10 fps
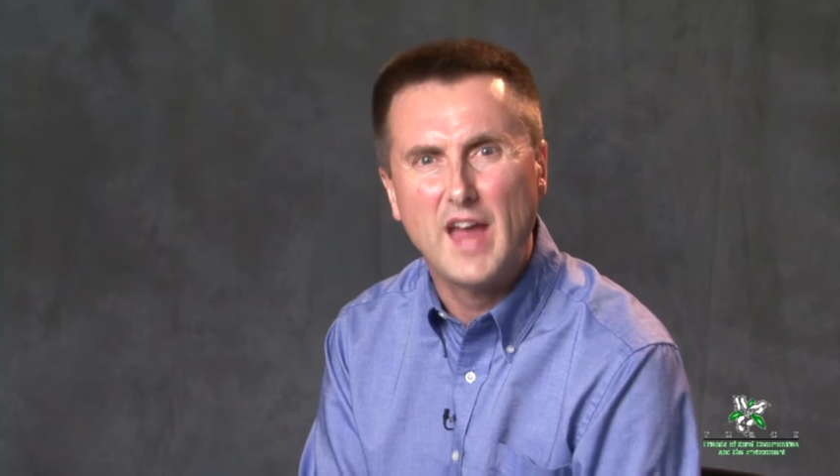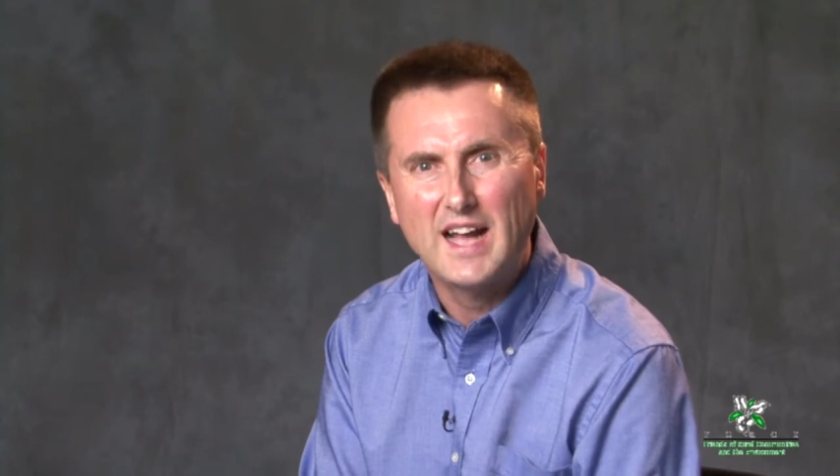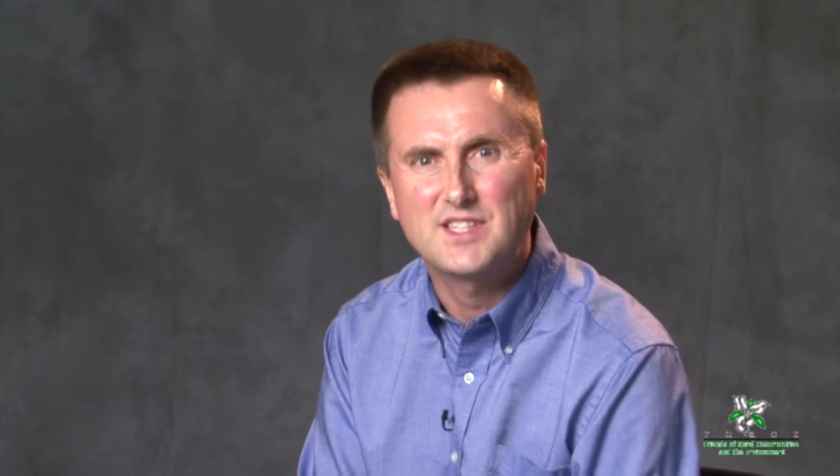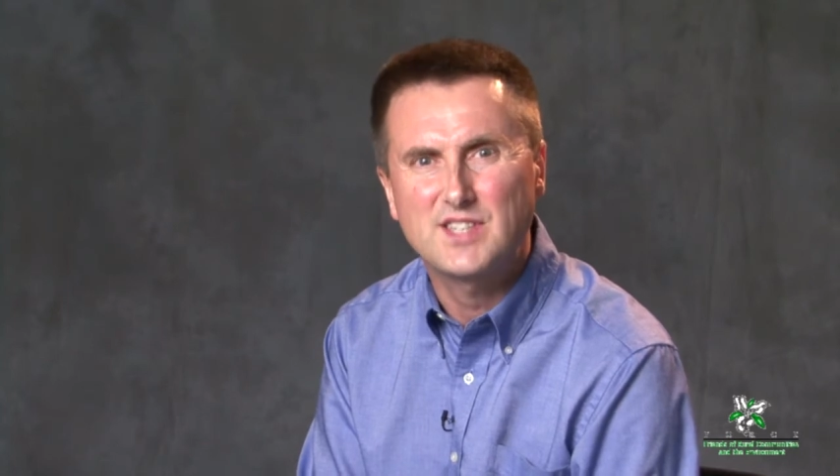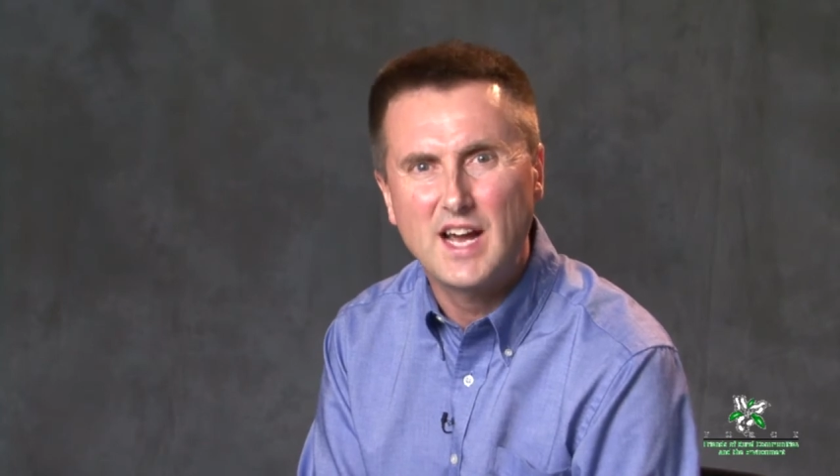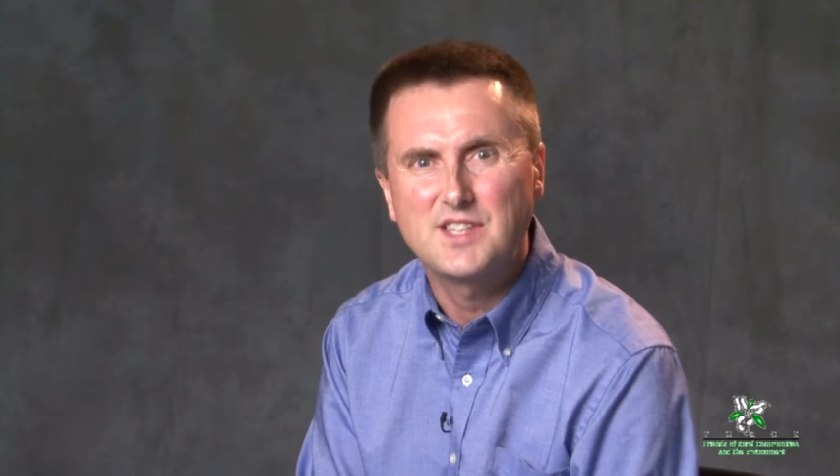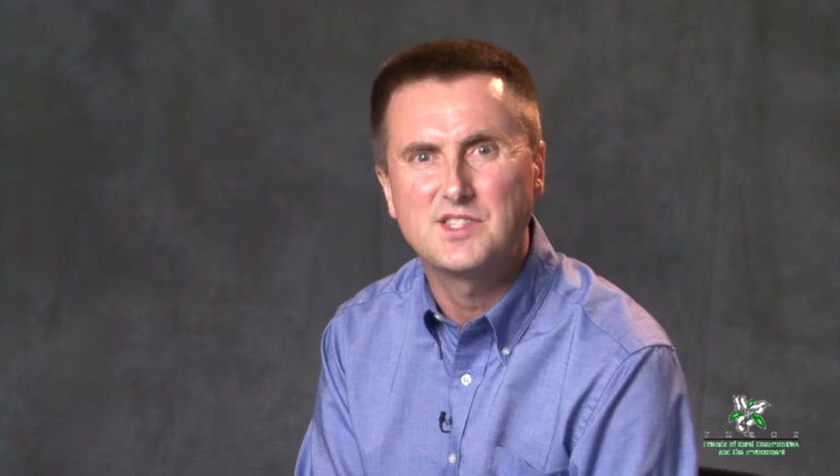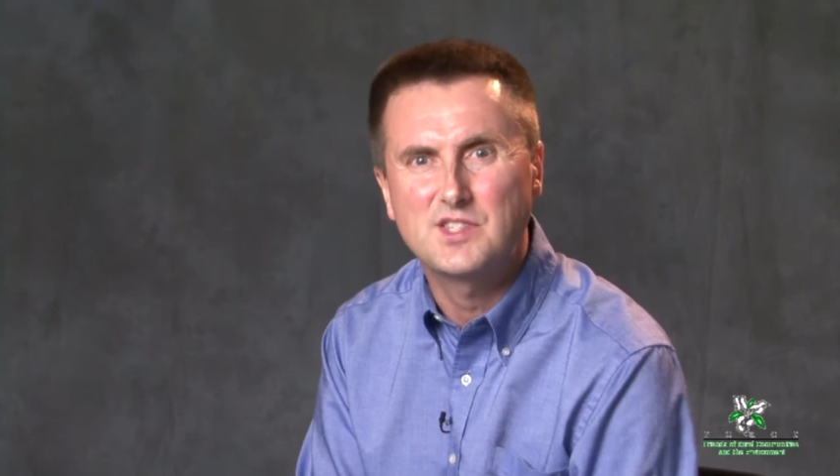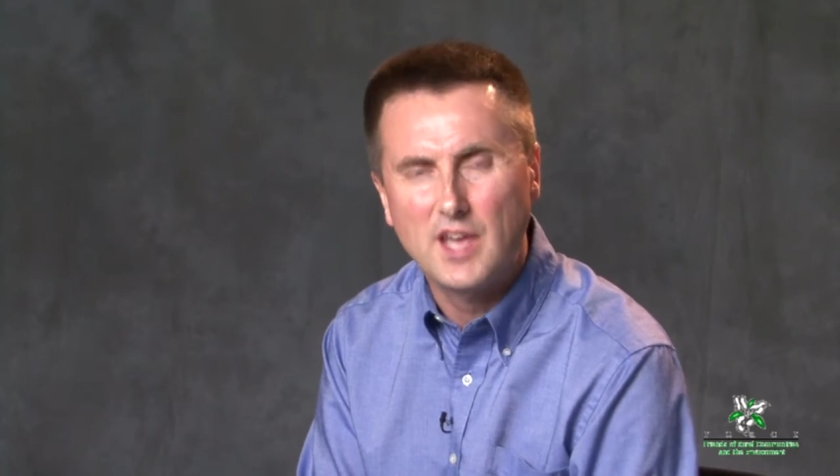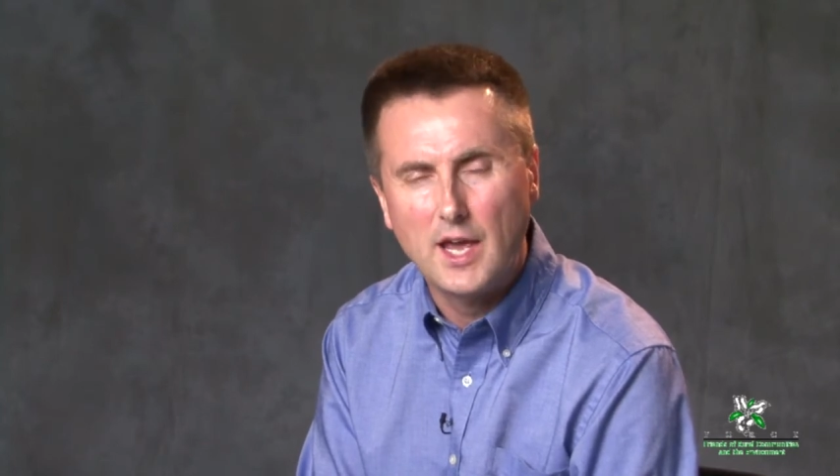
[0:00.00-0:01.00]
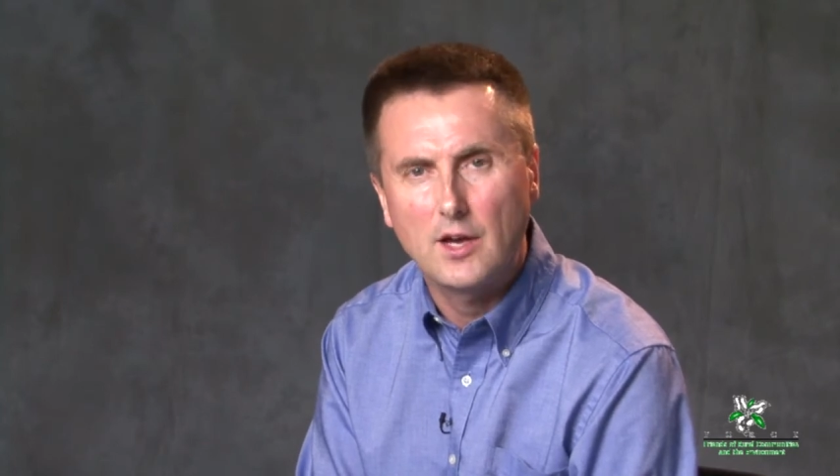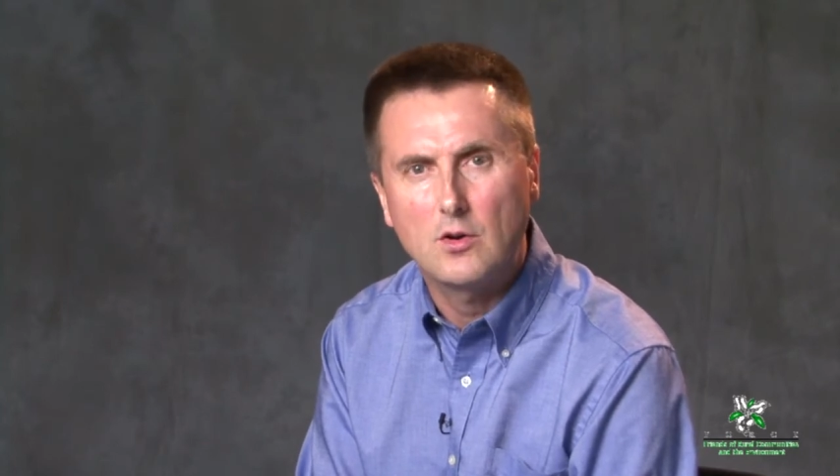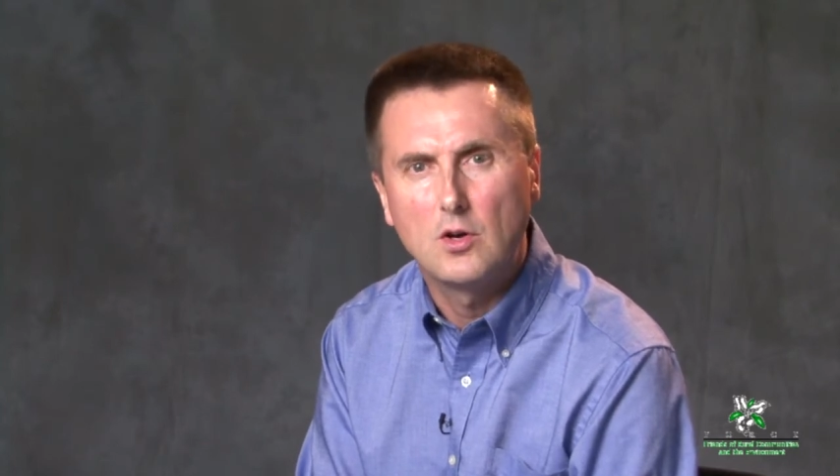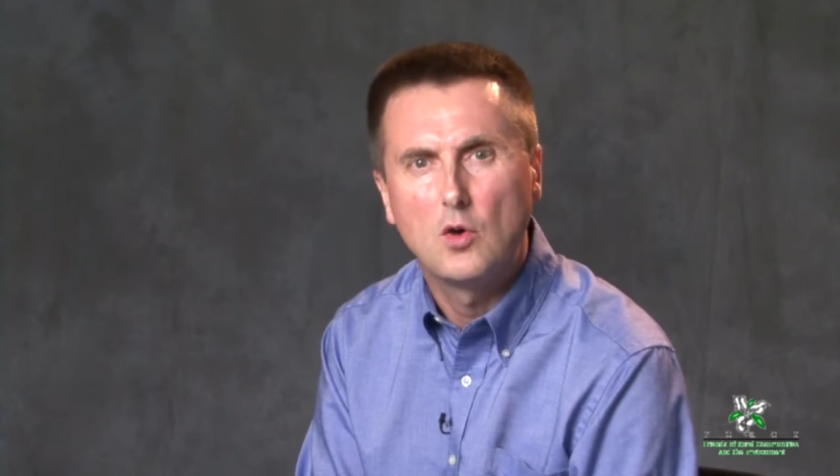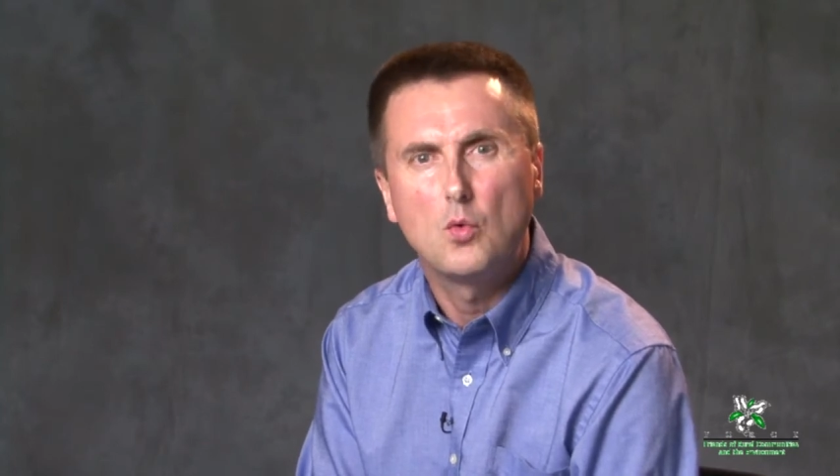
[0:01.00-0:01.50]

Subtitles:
that size and scale